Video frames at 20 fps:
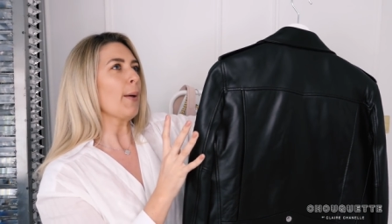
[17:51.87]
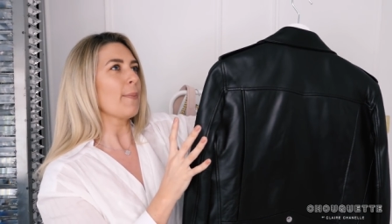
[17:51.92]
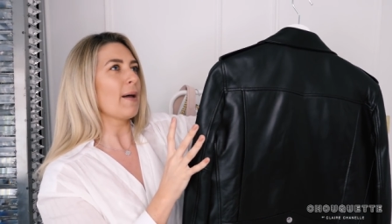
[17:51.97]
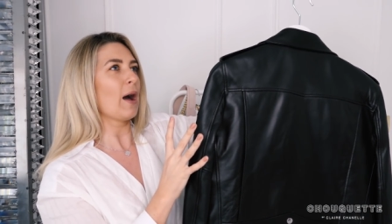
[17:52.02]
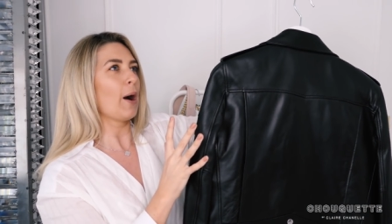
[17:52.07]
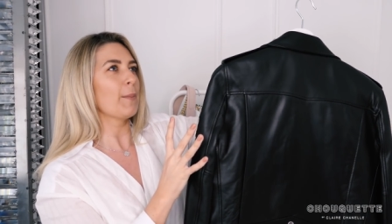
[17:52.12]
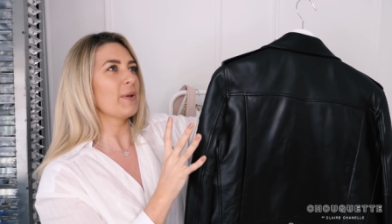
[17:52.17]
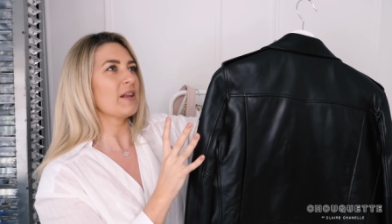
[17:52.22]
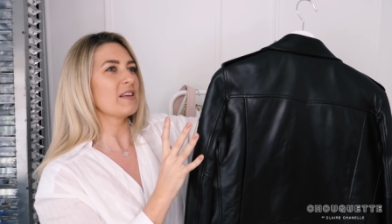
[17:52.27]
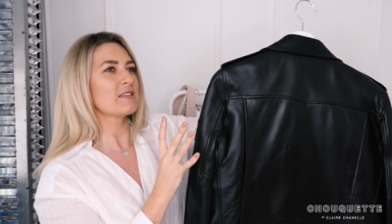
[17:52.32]

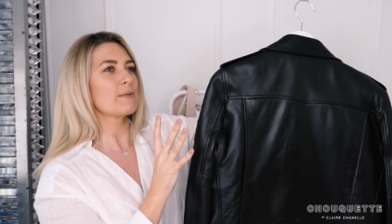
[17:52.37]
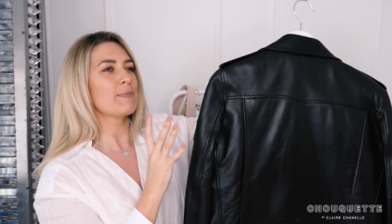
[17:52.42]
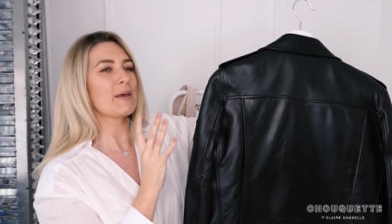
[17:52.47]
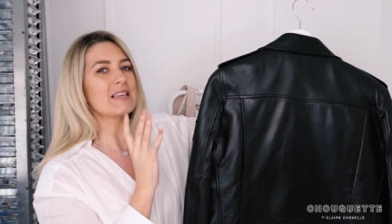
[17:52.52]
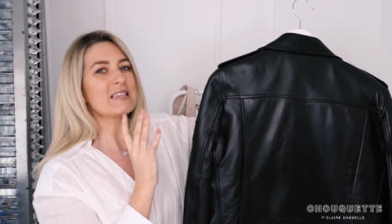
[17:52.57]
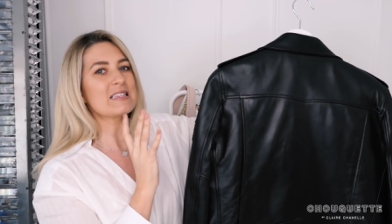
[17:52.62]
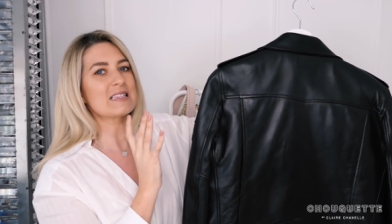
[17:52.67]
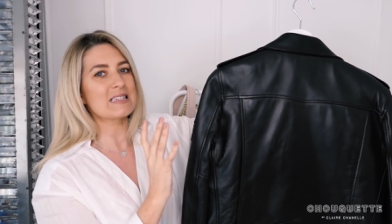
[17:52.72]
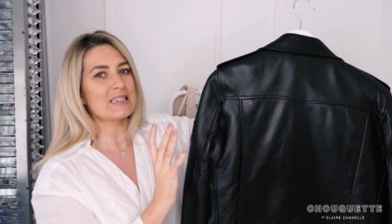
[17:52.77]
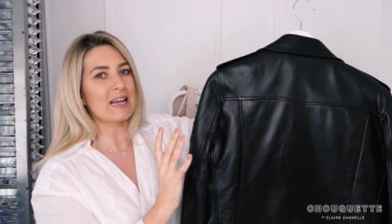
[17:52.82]
Balmain is a
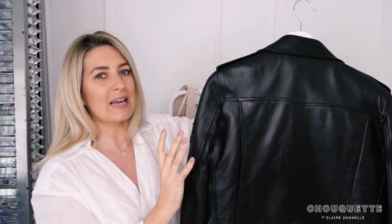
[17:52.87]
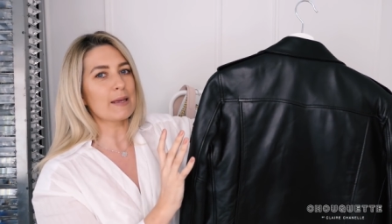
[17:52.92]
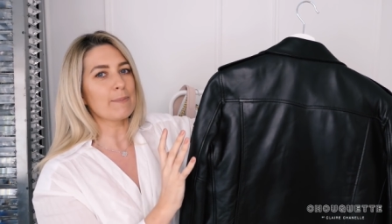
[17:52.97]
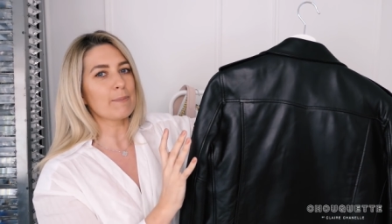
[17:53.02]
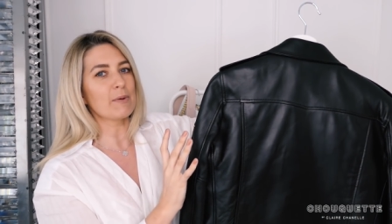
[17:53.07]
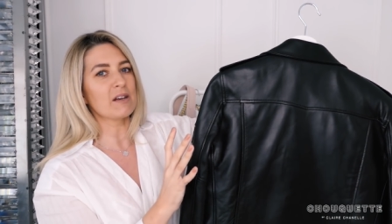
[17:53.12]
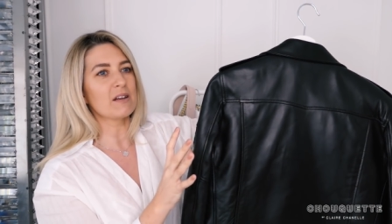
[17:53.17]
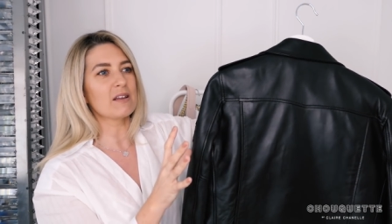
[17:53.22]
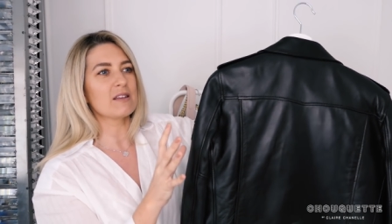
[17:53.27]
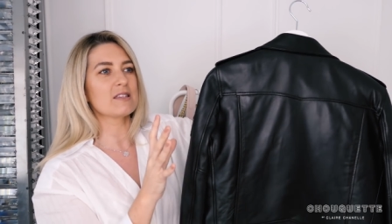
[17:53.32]
bit
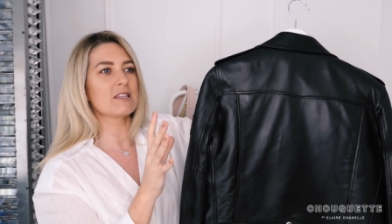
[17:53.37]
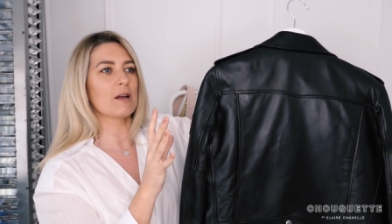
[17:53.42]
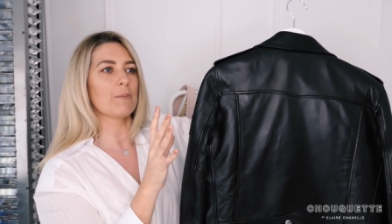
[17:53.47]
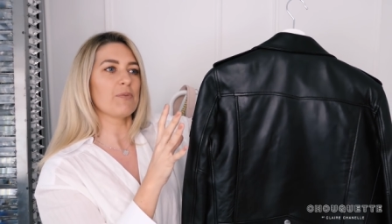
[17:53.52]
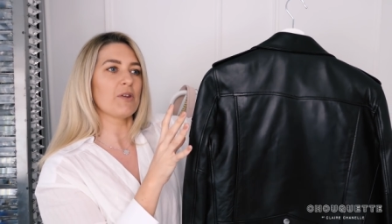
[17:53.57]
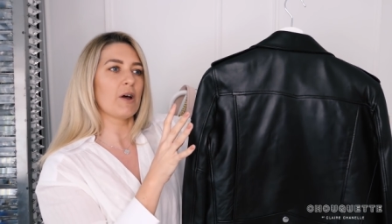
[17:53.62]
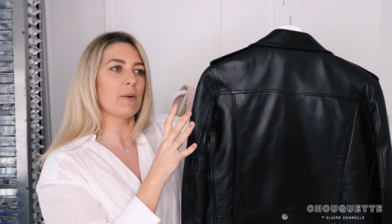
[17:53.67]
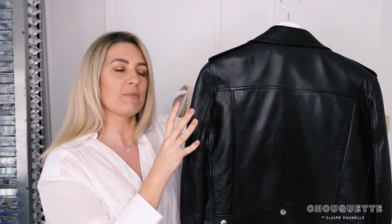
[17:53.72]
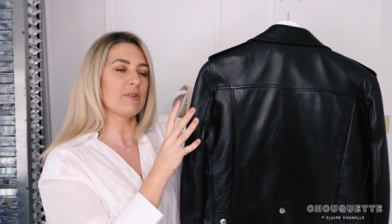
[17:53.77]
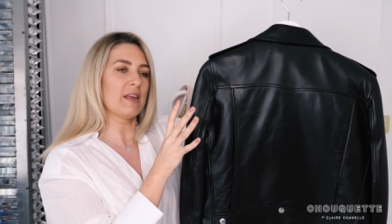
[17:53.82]
statement and
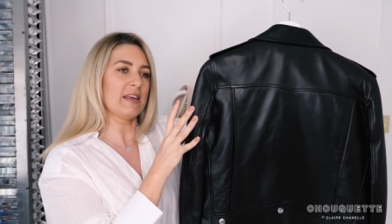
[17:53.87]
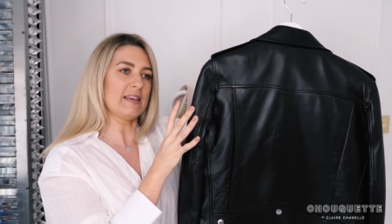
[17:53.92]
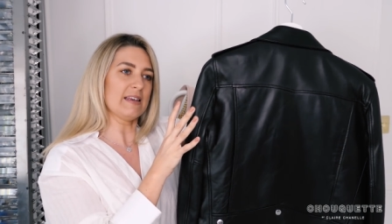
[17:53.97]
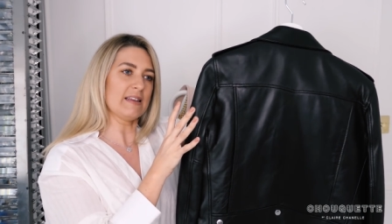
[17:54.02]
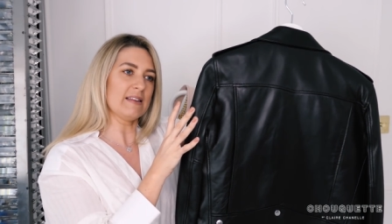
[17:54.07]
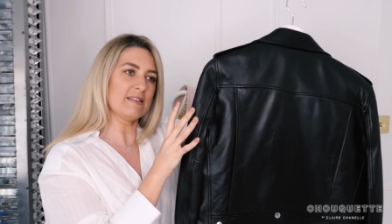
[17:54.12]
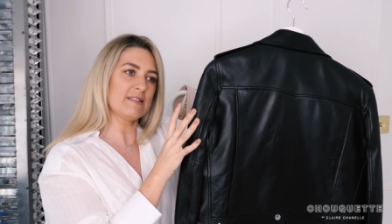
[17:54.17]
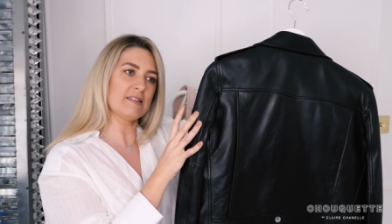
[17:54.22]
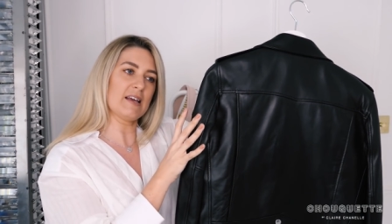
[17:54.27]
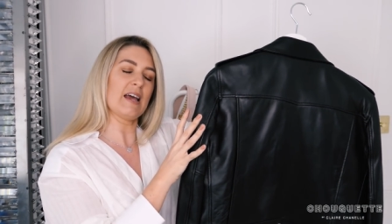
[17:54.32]
sometimes they
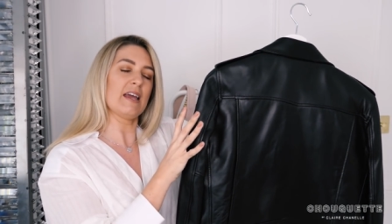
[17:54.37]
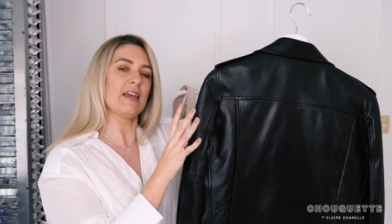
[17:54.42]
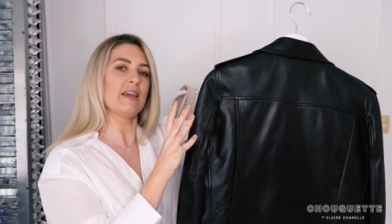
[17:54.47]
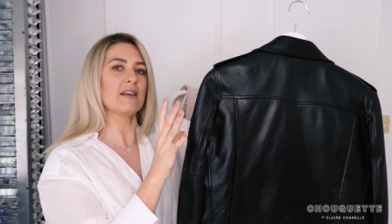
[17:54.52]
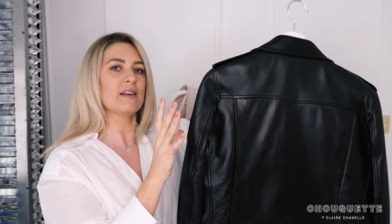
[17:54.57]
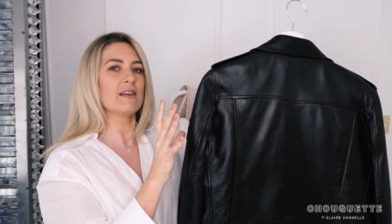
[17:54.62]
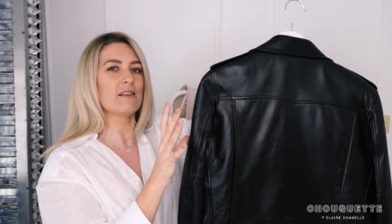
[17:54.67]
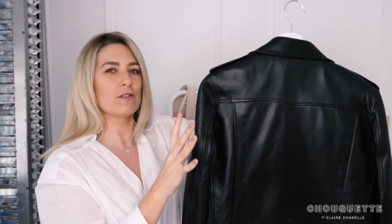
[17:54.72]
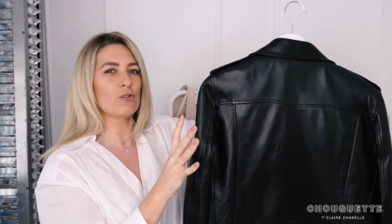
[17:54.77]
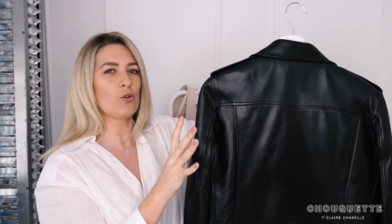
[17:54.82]
can date
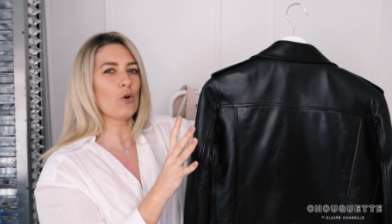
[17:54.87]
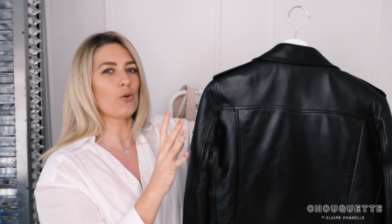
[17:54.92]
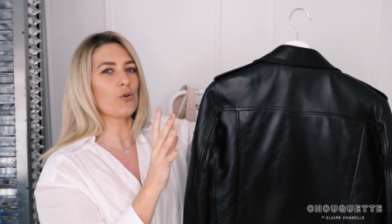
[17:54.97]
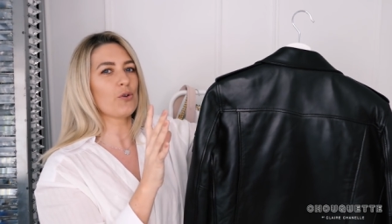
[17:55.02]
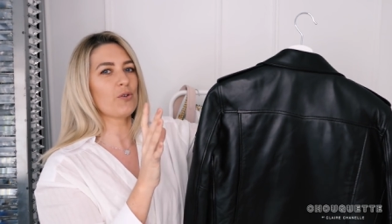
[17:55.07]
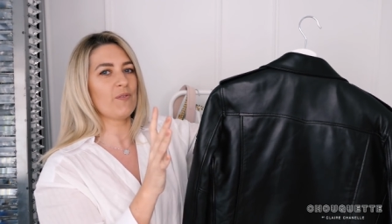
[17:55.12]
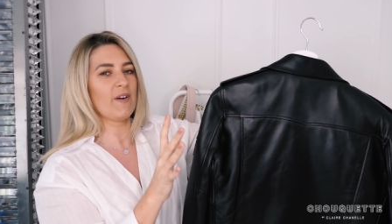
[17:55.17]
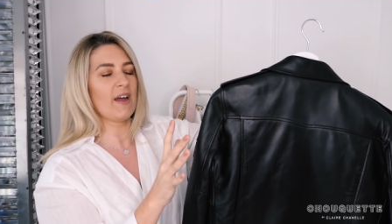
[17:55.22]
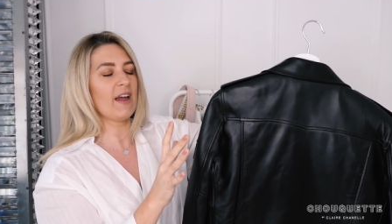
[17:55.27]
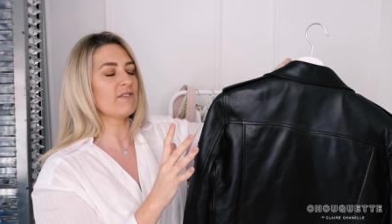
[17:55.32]
and it's not
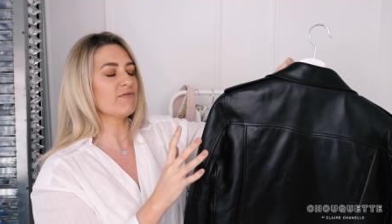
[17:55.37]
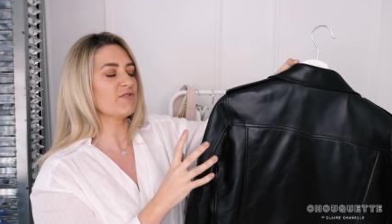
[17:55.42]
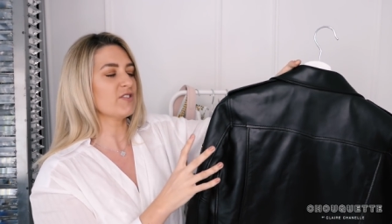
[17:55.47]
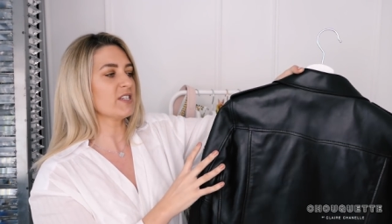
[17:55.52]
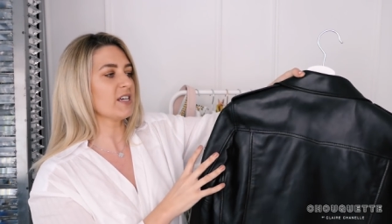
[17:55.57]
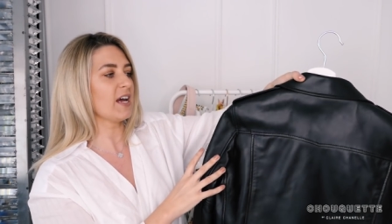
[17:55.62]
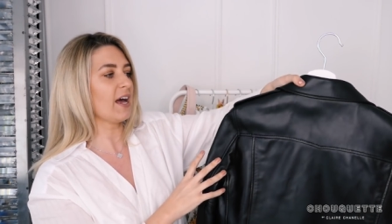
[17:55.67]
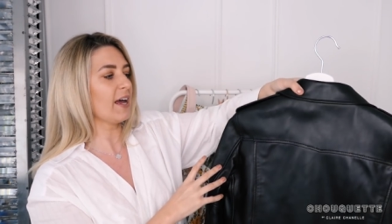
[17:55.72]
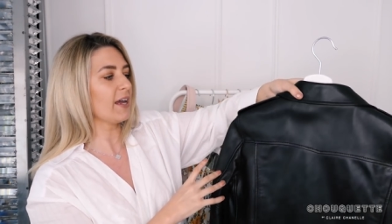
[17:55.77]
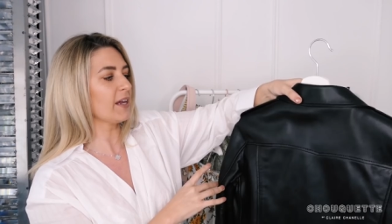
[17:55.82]
good for every
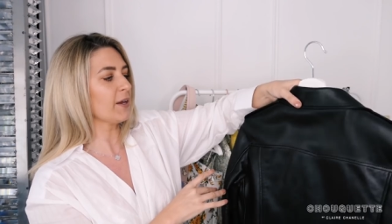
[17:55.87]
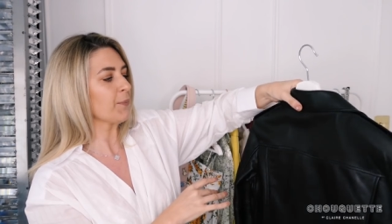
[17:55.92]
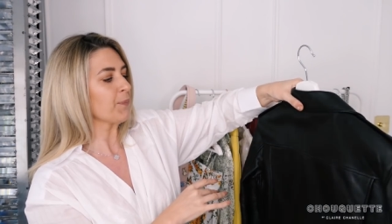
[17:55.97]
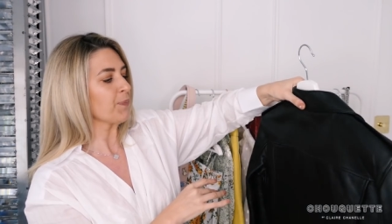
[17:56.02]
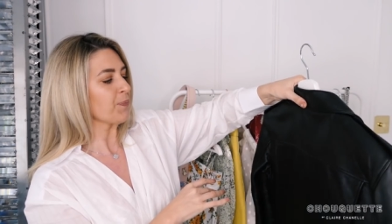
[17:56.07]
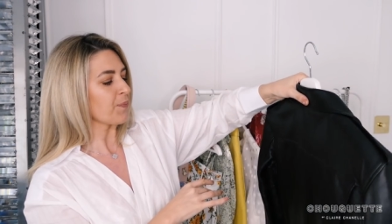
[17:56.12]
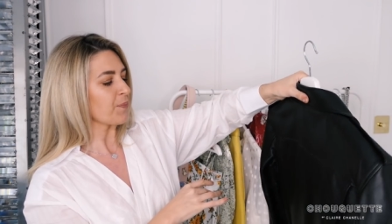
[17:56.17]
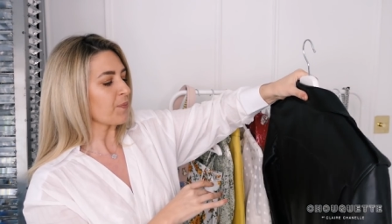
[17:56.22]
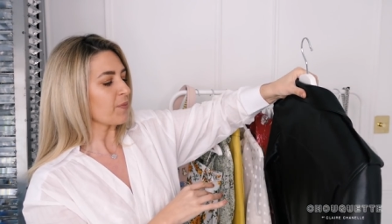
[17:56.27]
day.